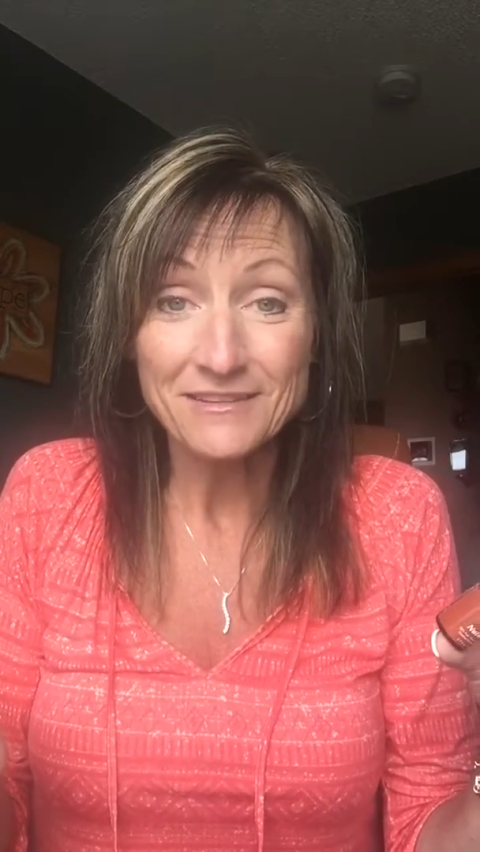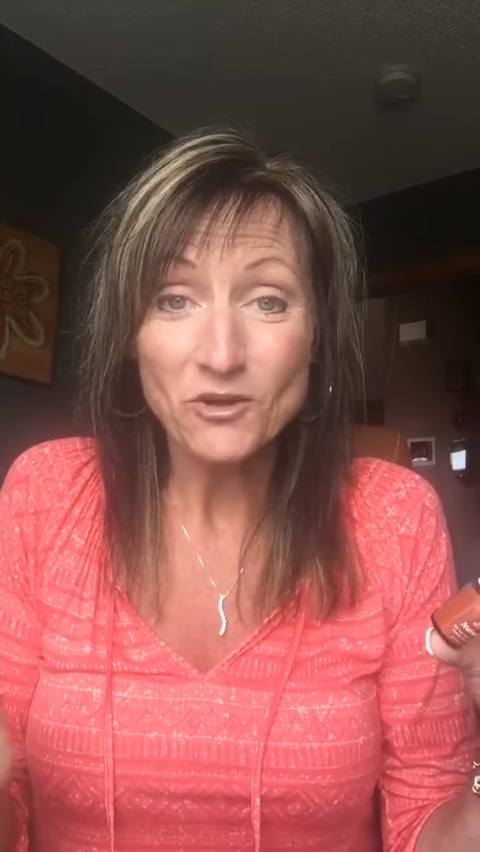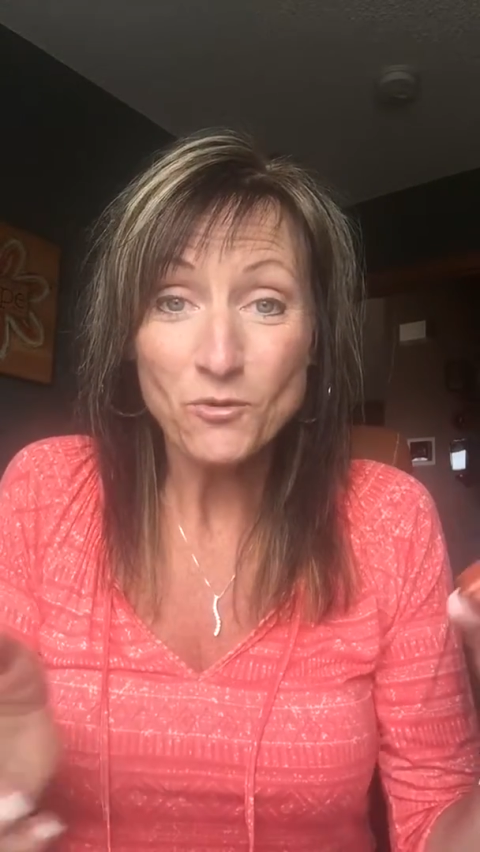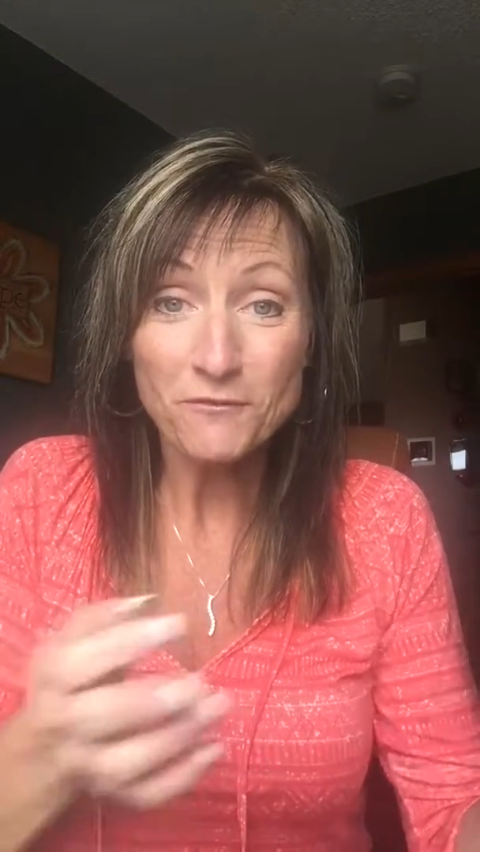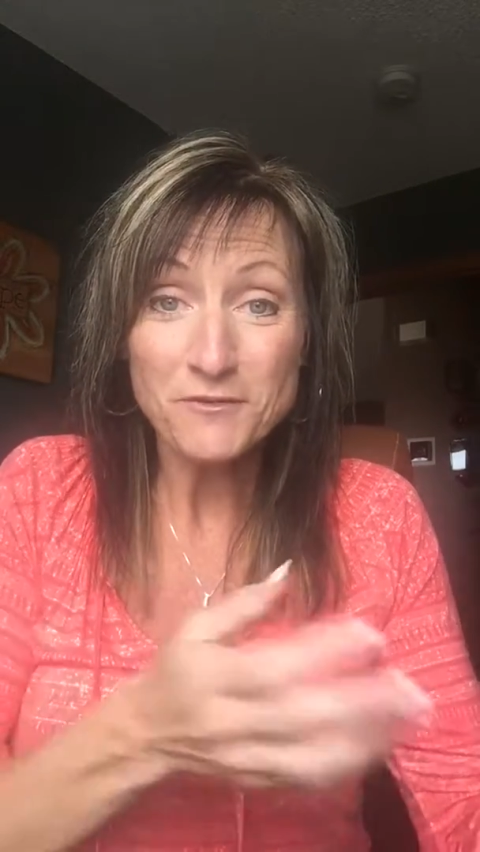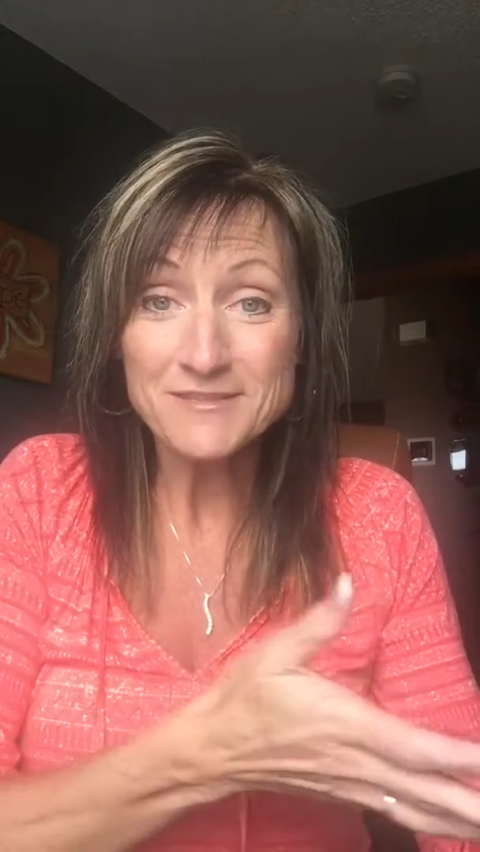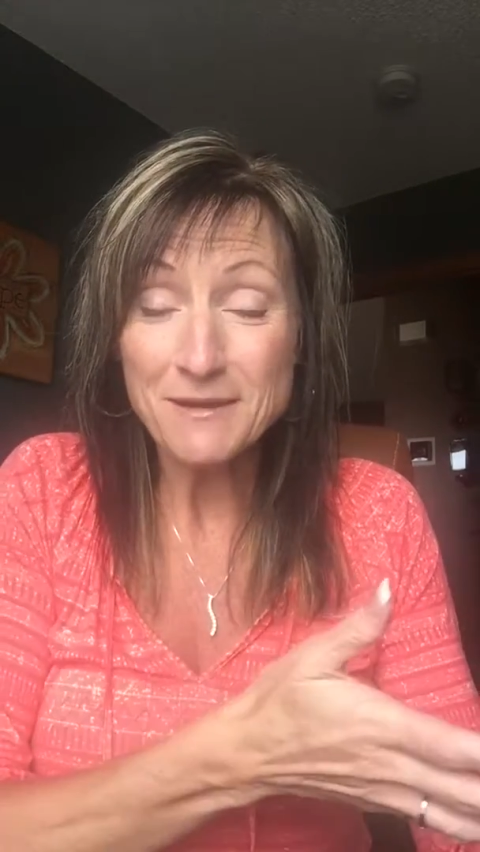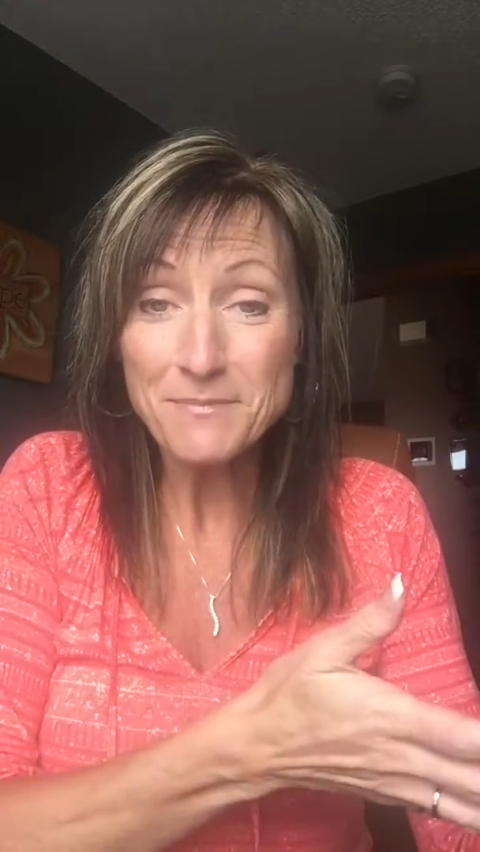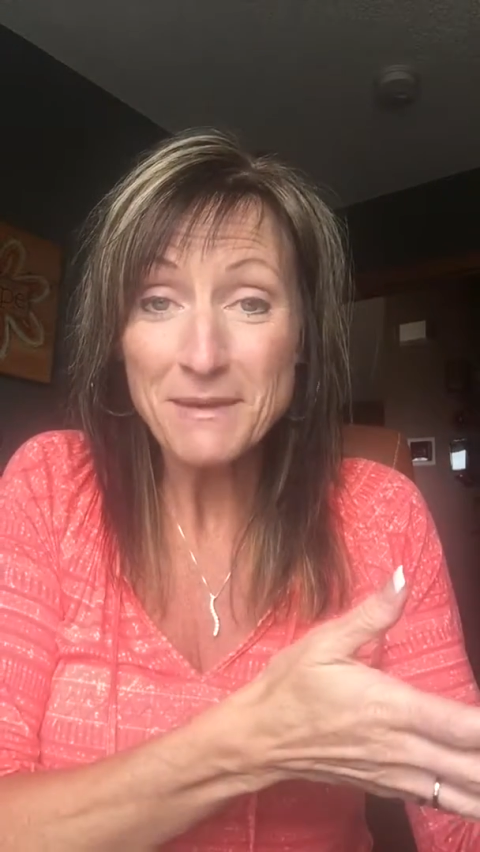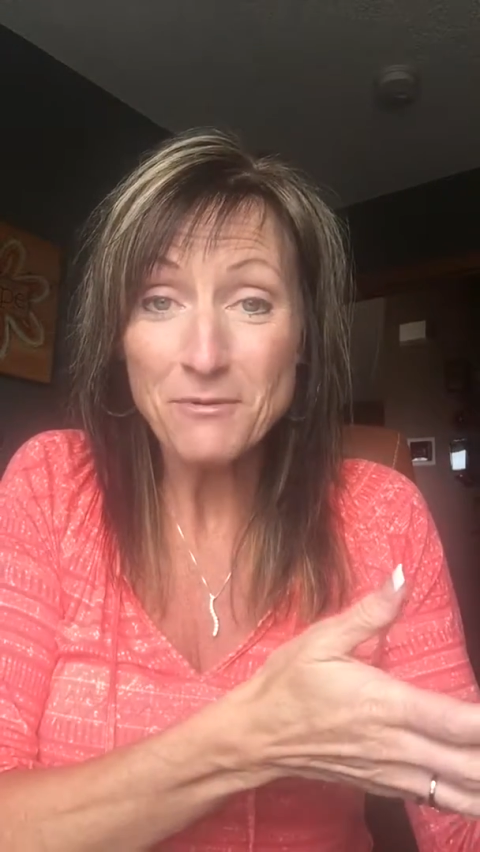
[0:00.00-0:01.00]
they'll work for
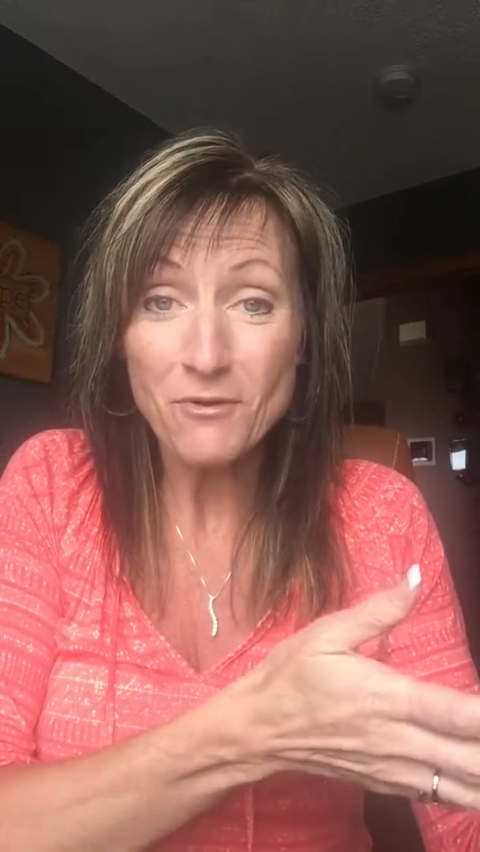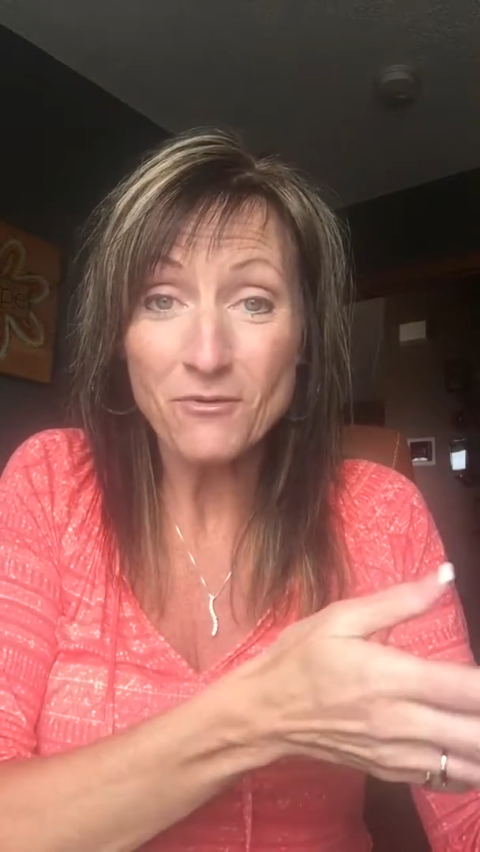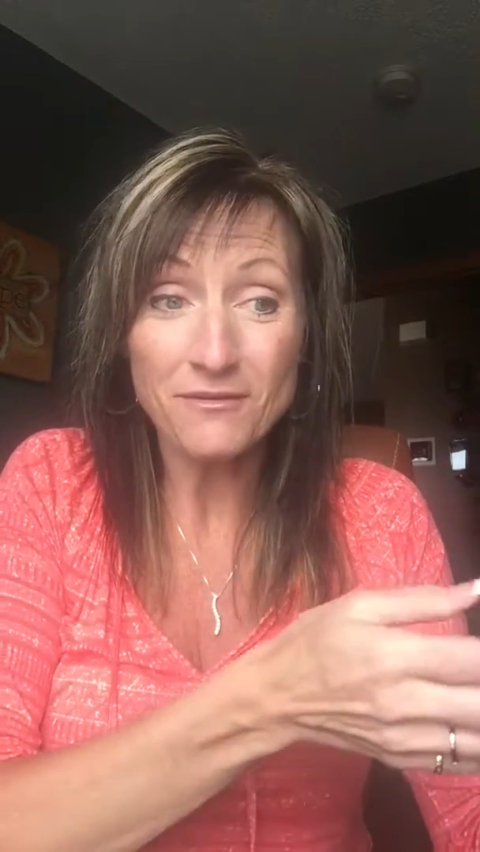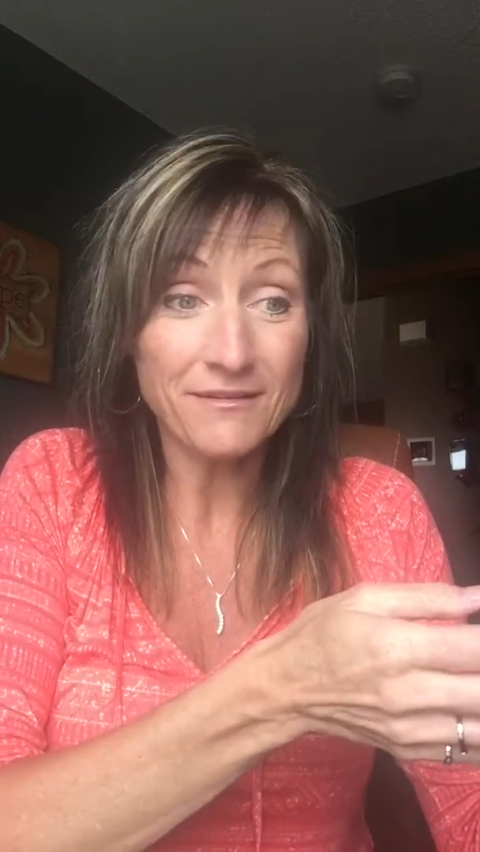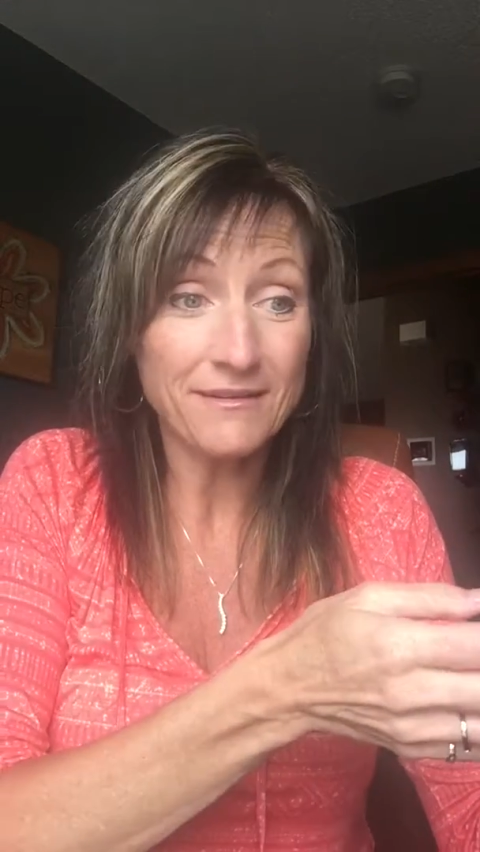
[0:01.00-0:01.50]
some people